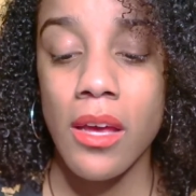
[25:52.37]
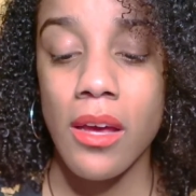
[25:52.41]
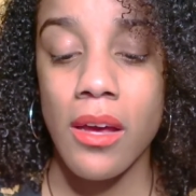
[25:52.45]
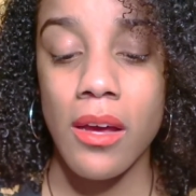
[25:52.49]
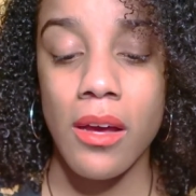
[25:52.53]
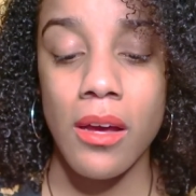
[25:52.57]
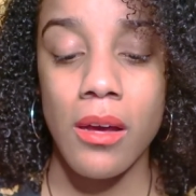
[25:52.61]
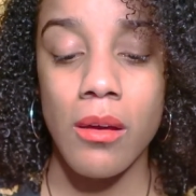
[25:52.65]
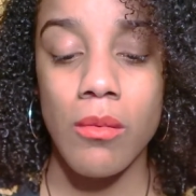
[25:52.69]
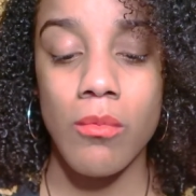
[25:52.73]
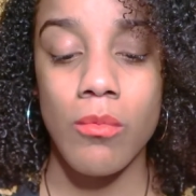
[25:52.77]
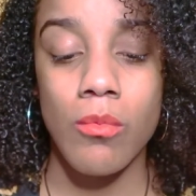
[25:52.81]

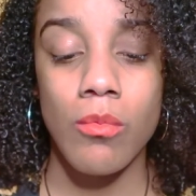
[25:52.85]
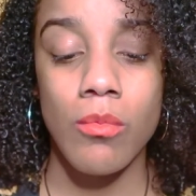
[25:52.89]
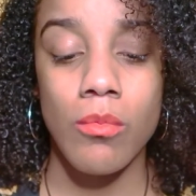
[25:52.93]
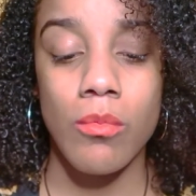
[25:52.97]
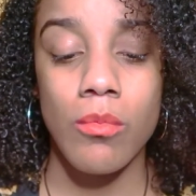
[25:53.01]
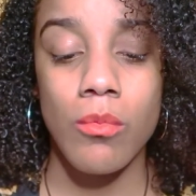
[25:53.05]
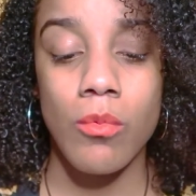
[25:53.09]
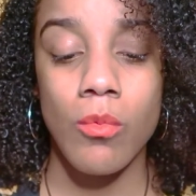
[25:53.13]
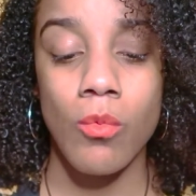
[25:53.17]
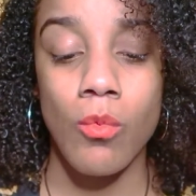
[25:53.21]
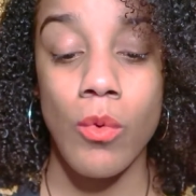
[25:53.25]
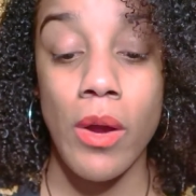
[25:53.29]

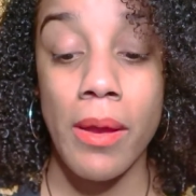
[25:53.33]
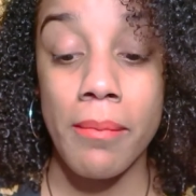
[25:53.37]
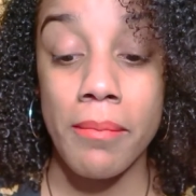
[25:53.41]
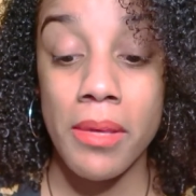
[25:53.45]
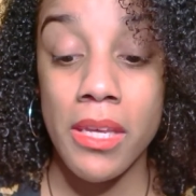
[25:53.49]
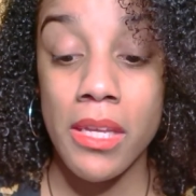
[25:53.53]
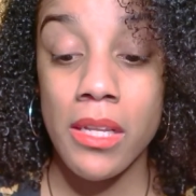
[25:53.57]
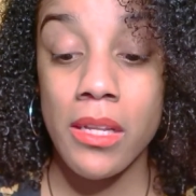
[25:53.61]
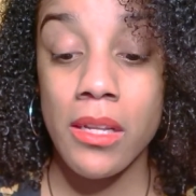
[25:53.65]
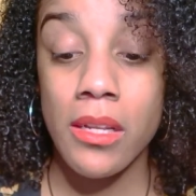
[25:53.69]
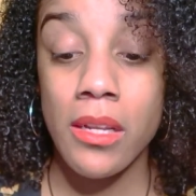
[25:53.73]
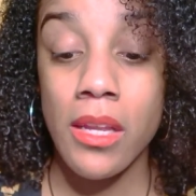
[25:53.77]
um,
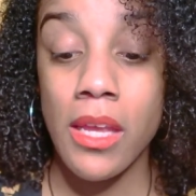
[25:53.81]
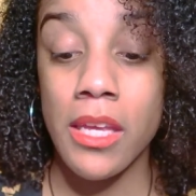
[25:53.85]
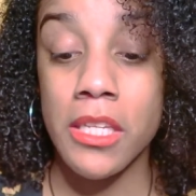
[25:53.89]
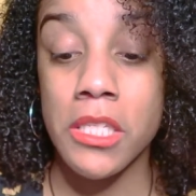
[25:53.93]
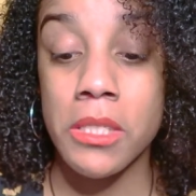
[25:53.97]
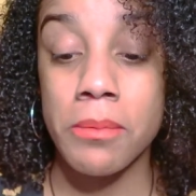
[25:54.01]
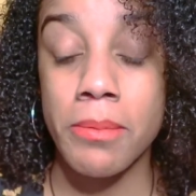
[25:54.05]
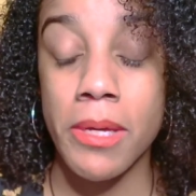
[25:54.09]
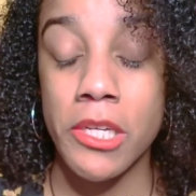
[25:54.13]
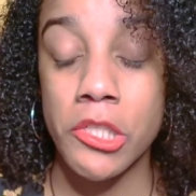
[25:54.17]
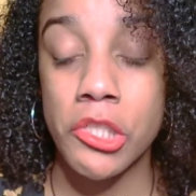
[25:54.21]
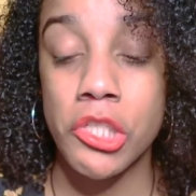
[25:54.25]
women,
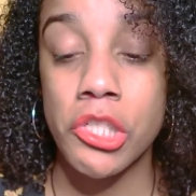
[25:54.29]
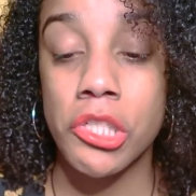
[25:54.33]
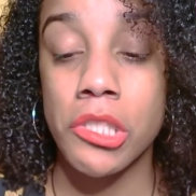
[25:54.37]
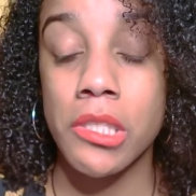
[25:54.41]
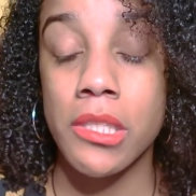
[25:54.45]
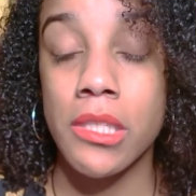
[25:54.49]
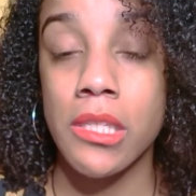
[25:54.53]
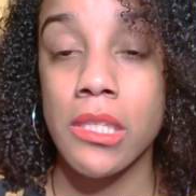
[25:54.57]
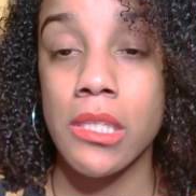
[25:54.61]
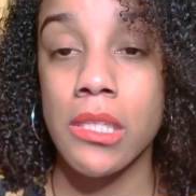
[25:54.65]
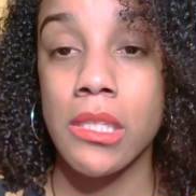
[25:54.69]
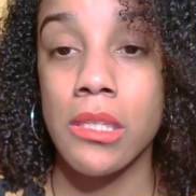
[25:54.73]

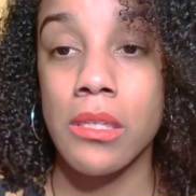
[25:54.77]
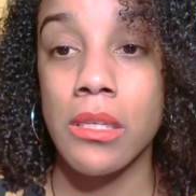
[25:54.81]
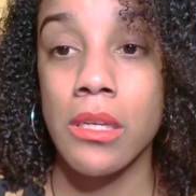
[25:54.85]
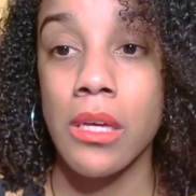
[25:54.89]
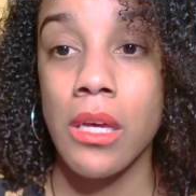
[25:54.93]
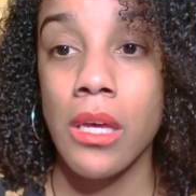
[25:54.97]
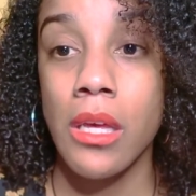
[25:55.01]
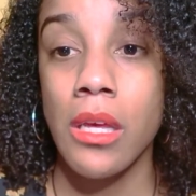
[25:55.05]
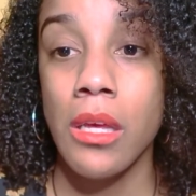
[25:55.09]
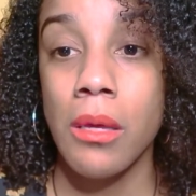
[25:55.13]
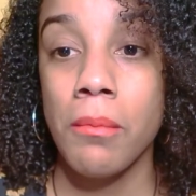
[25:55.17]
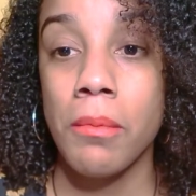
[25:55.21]
especially
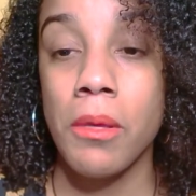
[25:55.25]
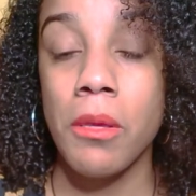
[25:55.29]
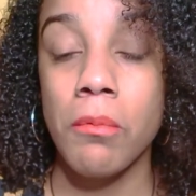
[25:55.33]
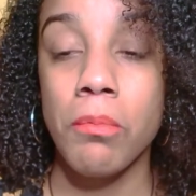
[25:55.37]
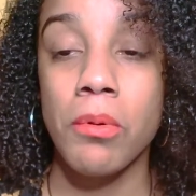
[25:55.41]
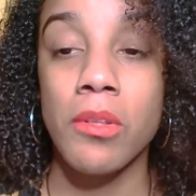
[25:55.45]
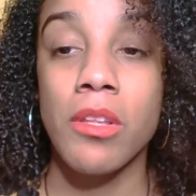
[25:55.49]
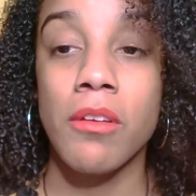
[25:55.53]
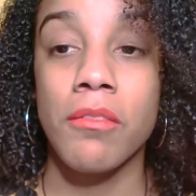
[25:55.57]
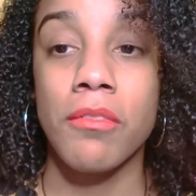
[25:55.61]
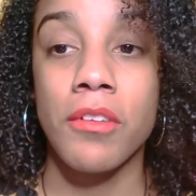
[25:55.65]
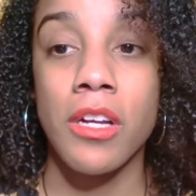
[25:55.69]

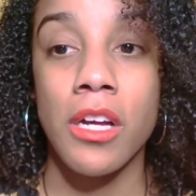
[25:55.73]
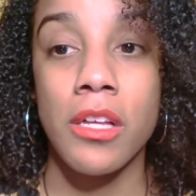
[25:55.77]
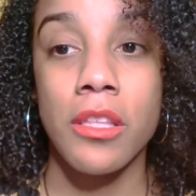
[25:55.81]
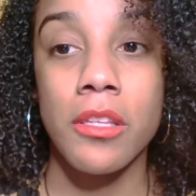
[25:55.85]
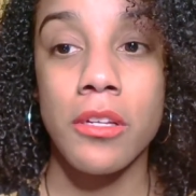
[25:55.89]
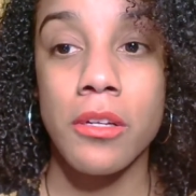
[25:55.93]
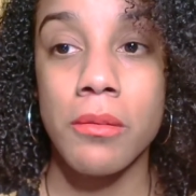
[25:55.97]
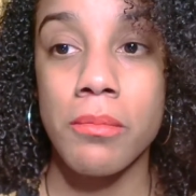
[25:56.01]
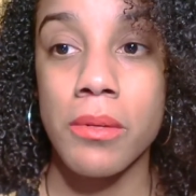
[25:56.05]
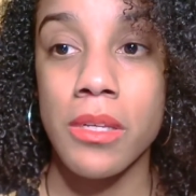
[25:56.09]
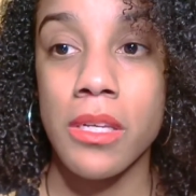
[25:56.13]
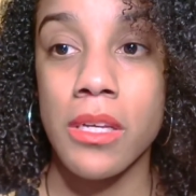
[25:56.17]
people of
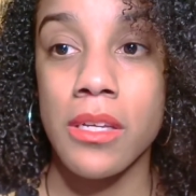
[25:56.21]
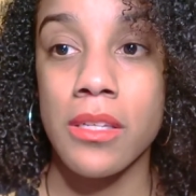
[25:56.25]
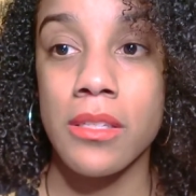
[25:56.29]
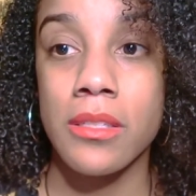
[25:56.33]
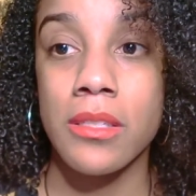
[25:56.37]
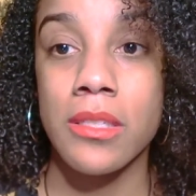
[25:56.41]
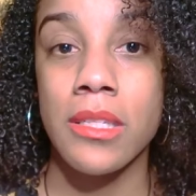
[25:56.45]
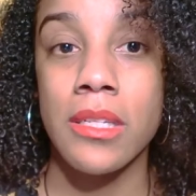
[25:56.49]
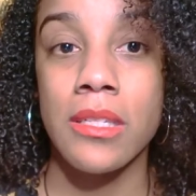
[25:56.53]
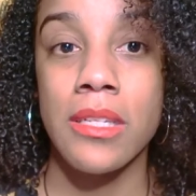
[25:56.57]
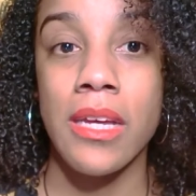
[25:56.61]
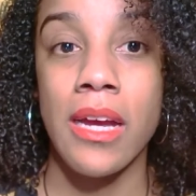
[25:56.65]
color
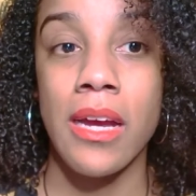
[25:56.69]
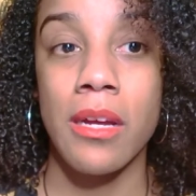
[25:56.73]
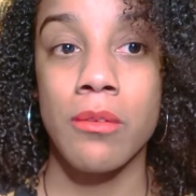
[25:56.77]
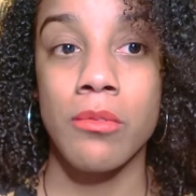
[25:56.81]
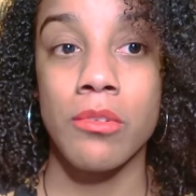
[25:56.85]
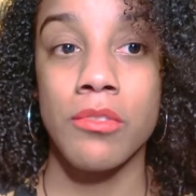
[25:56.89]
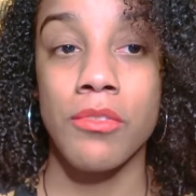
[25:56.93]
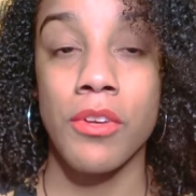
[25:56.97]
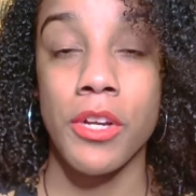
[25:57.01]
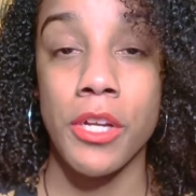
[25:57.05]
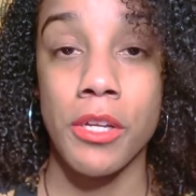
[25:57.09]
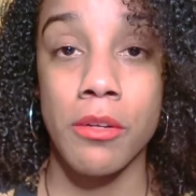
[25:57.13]
because the dad
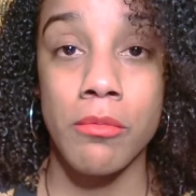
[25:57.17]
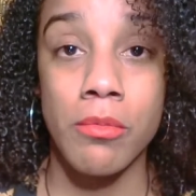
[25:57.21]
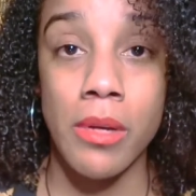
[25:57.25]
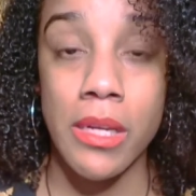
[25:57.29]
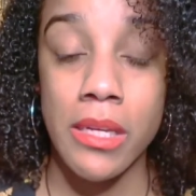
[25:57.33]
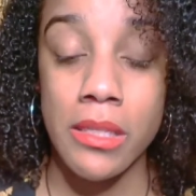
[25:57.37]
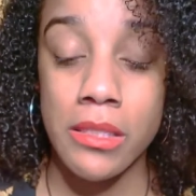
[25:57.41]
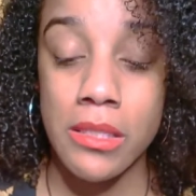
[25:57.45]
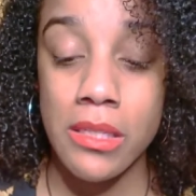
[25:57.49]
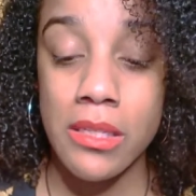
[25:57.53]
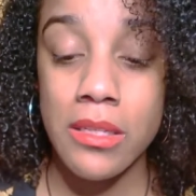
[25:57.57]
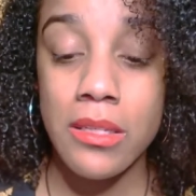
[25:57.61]
was very
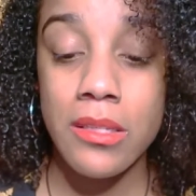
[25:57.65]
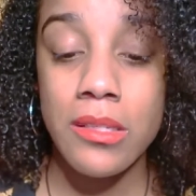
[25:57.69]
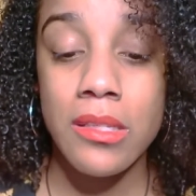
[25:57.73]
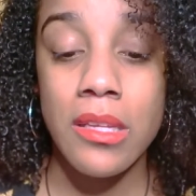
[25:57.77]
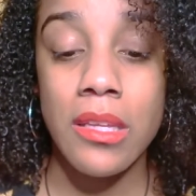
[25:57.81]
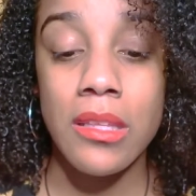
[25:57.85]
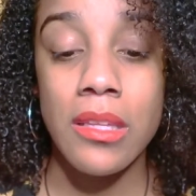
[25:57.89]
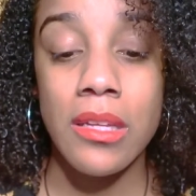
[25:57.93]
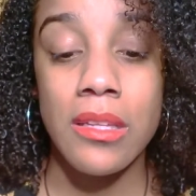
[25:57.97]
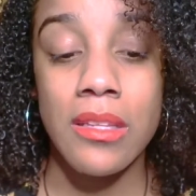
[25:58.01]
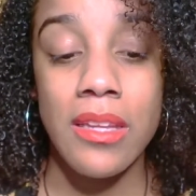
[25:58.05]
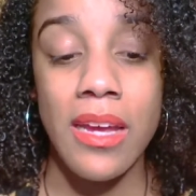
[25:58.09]
racist
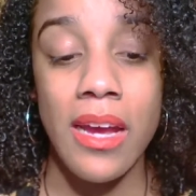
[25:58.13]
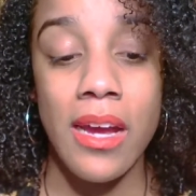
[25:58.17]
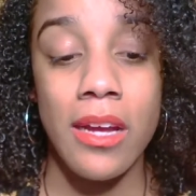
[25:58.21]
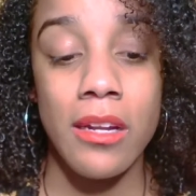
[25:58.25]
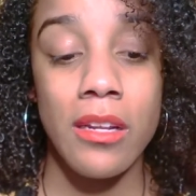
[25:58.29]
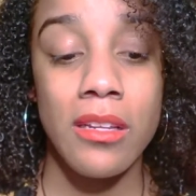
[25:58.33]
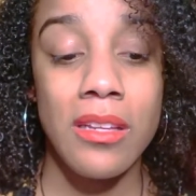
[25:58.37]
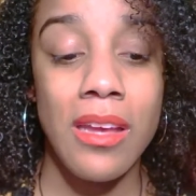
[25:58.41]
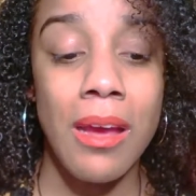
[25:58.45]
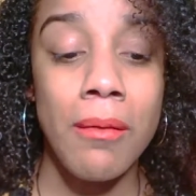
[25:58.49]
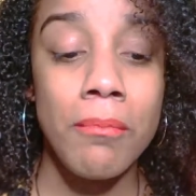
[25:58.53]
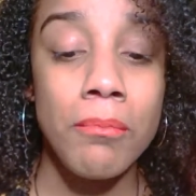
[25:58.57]
and the
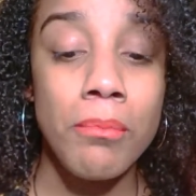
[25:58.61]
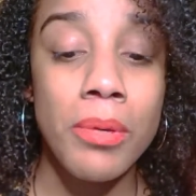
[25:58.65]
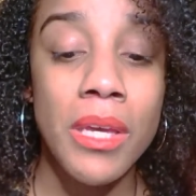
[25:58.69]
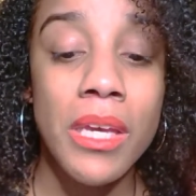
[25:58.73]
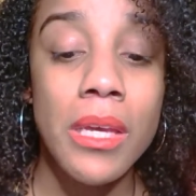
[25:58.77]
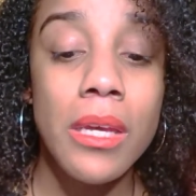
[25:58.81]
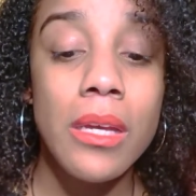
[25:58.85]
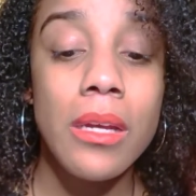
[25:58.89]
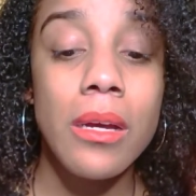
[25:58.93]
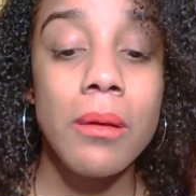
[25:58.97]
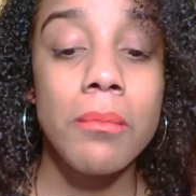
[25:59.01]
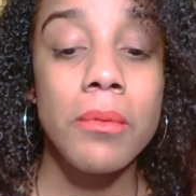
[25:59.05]
dad I'm
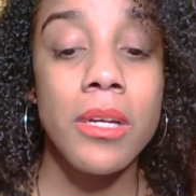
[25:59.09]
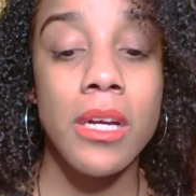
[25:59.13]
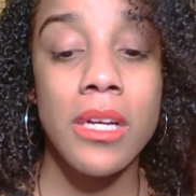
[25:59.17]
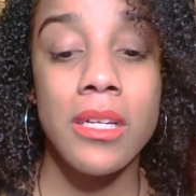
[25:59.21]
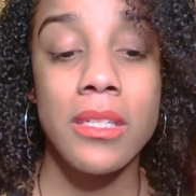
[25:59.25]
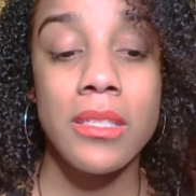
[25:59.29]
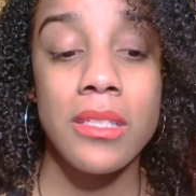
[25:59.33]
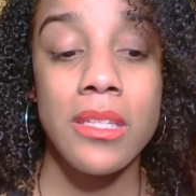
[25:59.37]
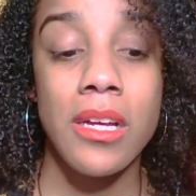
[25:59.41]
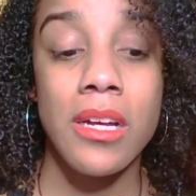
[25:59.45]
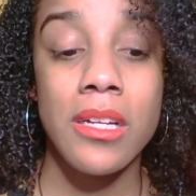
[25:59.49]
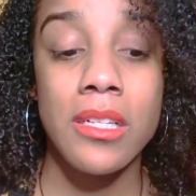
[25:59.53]
picking up
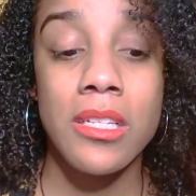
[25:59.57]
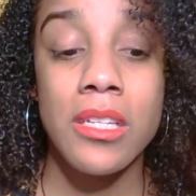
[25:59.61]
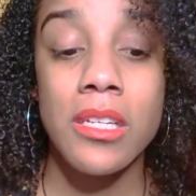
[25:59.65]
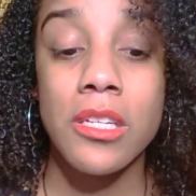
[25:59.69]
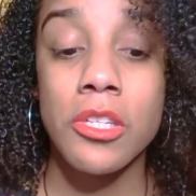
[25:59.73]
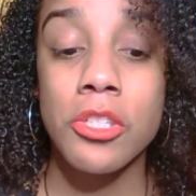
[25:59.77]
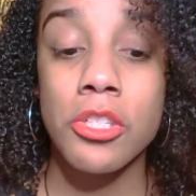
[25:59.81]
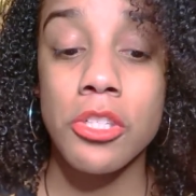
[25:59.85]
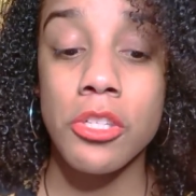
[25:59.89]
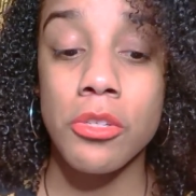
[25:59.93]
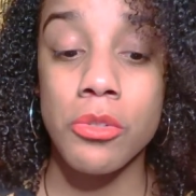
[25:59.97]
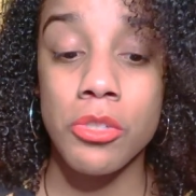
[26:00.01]
guys not to
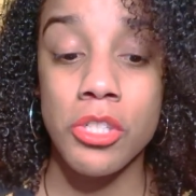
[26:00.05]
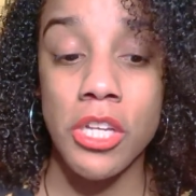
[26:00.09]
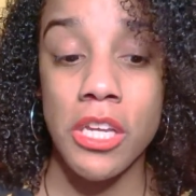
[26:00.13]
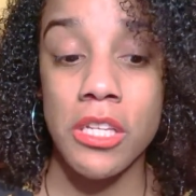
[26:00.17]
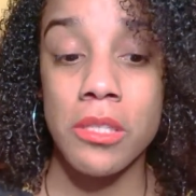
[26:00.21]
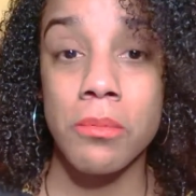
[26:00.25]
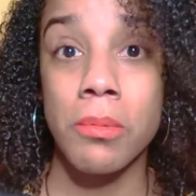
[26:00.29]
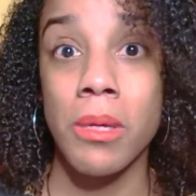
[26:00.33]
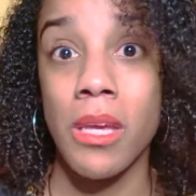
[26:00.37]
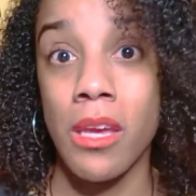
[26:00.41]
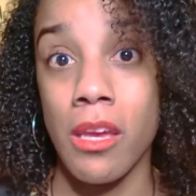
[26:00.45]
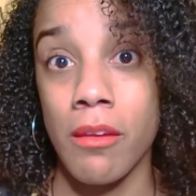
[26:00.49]
excuse
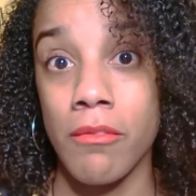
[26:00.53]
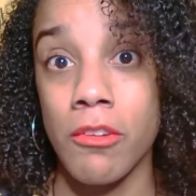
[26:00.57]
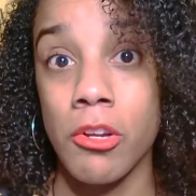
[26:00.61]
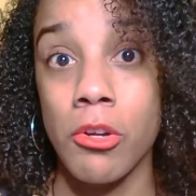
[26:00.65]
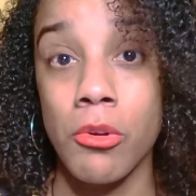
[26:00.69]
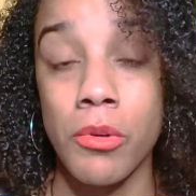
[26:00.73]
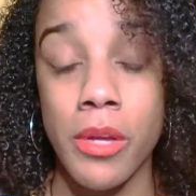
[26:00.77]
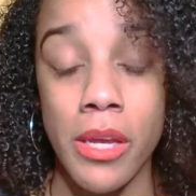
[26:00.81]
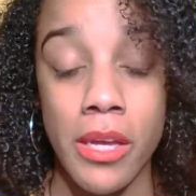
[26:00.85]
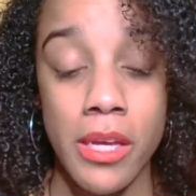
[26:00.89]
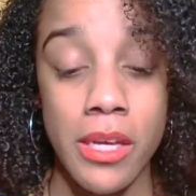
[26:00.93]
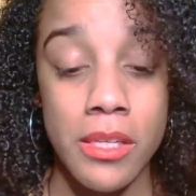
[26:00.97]
Shane's
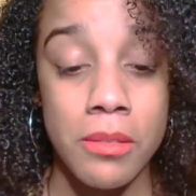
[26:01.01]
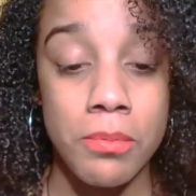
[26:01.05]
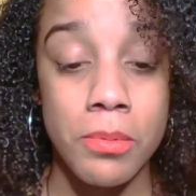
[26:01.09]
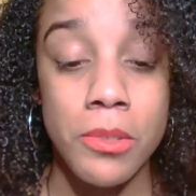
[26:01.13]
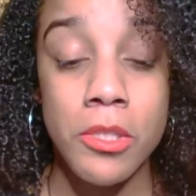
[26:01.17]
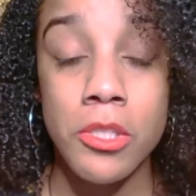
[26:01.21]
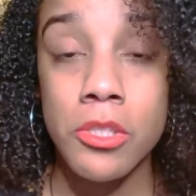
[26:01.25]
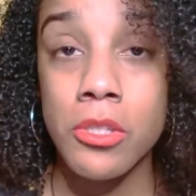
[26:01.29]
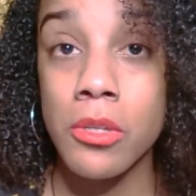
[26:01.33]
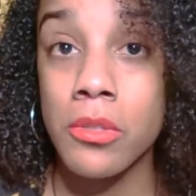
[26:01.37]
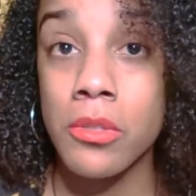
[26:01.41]
behavior okay guys please